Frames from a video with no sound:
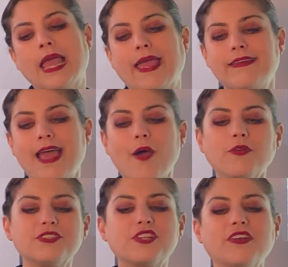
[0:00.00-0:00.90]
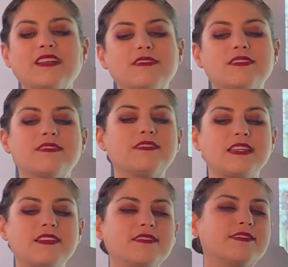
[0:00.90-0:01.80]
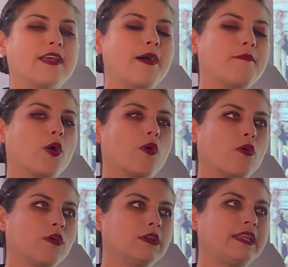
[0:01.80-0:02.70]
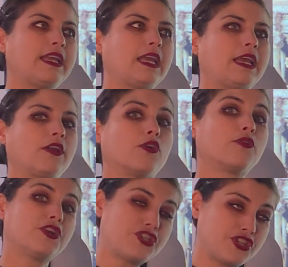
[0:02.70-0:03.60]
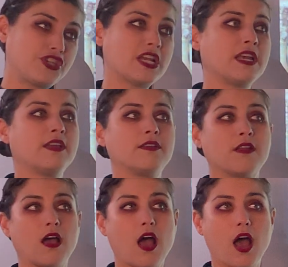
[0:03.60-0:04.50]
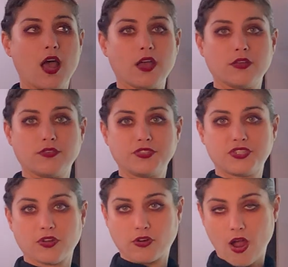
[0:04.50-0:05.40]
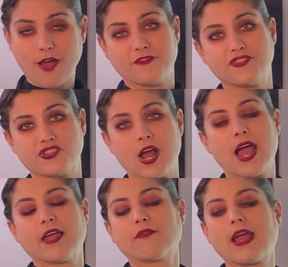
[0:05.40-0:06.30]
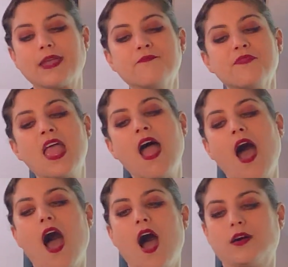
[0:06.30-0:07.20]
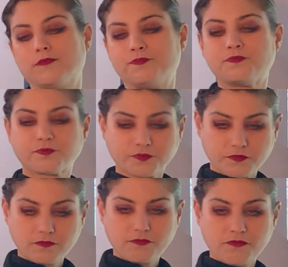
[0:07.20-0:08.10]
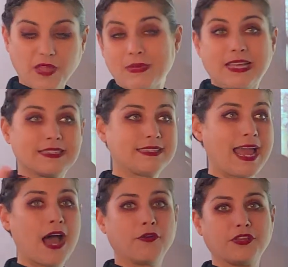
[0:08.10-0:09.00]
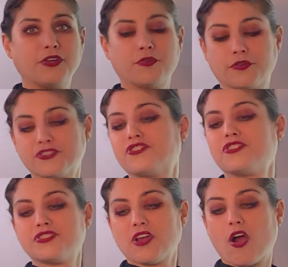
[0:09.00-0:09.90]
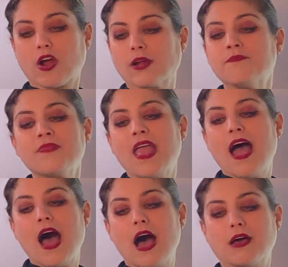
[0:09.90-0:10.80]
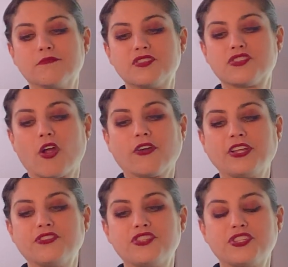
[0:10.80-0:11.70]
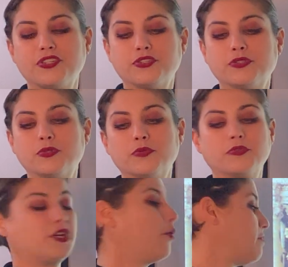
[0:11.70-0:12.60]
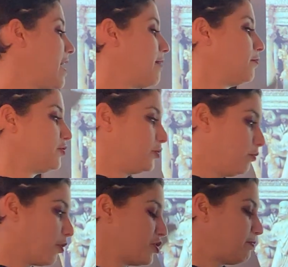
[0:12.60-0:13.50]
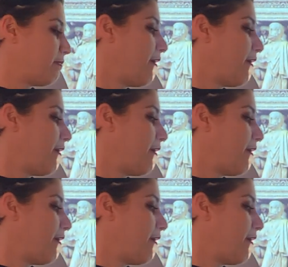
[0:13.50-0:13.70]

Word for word: And now we're starting to see some early Christian uh, sarcophagi, right? Um, because now, you know, Christians are um, starting to, you know, be able to worship